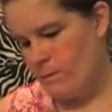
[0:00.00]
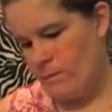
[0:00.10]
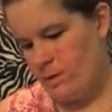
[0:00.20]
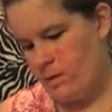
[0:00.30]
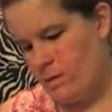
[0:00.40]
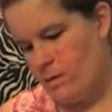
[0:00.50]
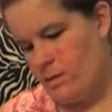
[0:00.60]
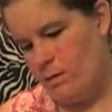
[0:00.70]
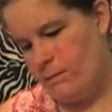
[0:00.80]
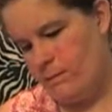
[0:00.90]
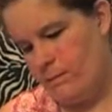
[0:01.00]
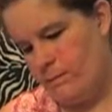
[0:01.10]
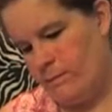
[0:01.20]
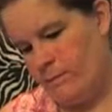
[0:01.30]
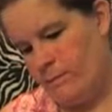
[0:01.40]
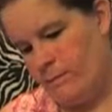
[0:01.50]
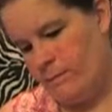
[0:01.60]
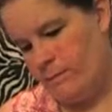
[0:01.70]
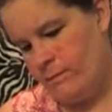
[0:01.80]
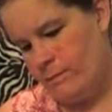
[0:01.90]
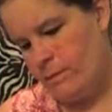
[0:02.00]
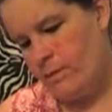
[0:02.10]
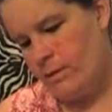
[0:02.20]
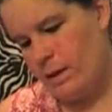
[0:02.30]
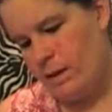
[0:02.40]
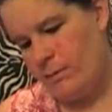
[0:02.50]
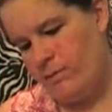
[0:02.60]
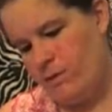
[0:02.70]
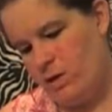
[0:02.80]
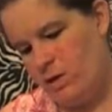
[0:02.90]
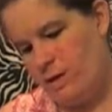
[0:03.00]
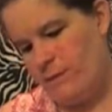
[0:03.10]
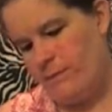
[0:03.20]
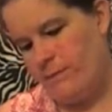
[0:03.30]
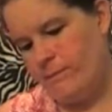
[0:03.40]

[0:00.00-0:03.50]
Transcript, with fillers: My note appeared. Okay, let me finish these up.